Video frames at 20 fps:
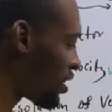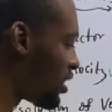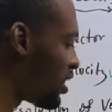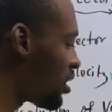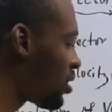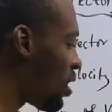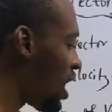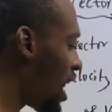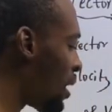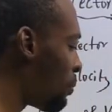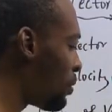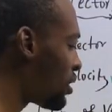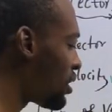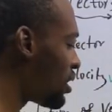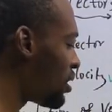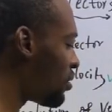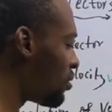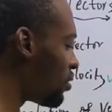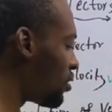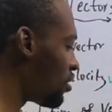this your
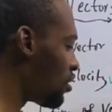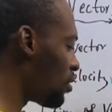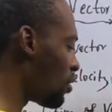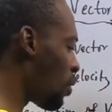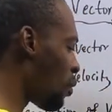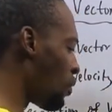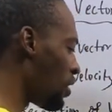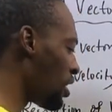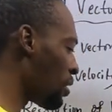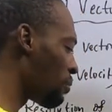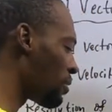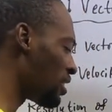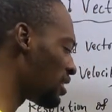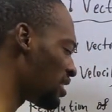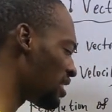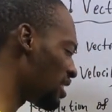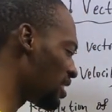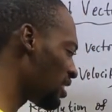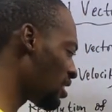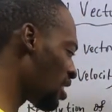hypotenuse will
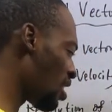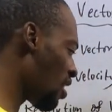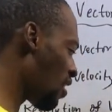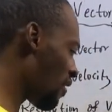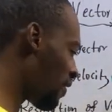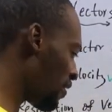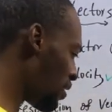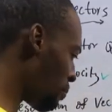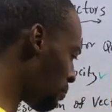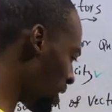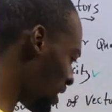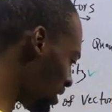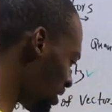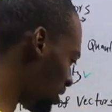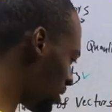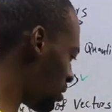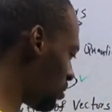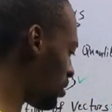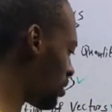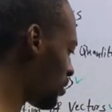represent the
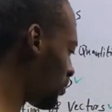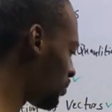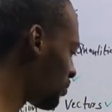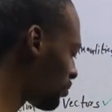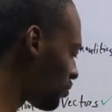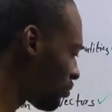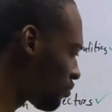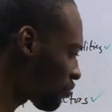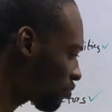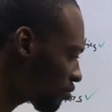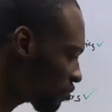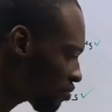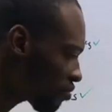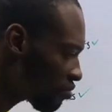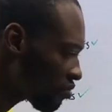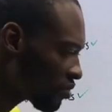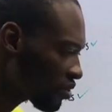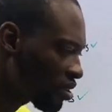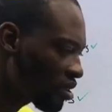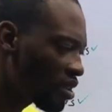magnitude.
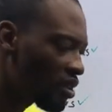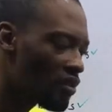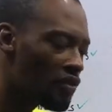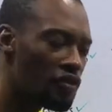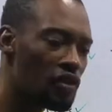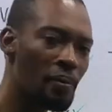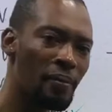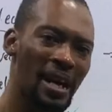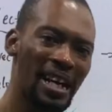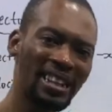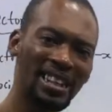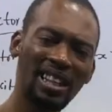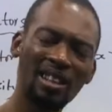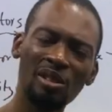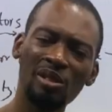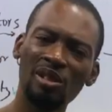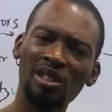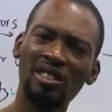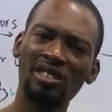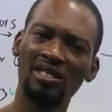From right
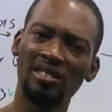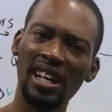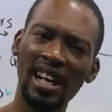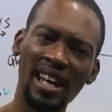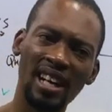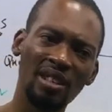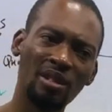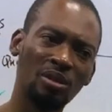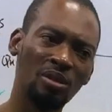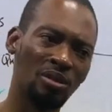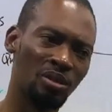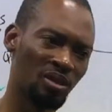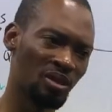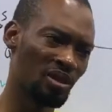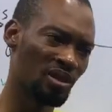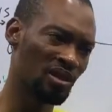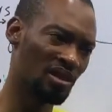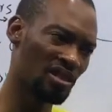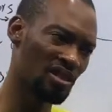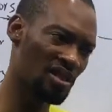angle to triangle,
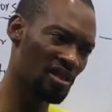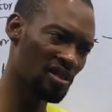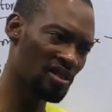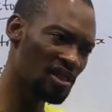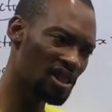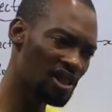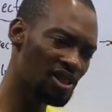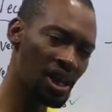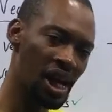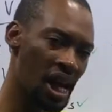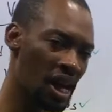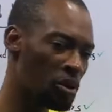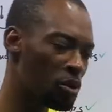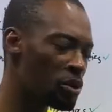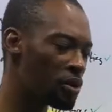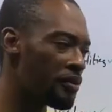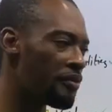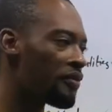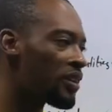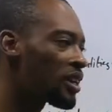using triangles
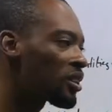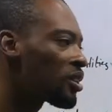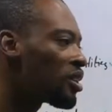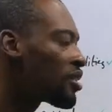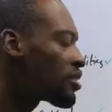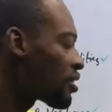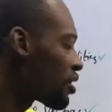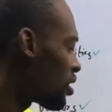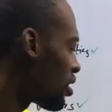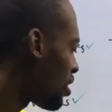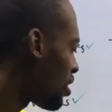of vectors,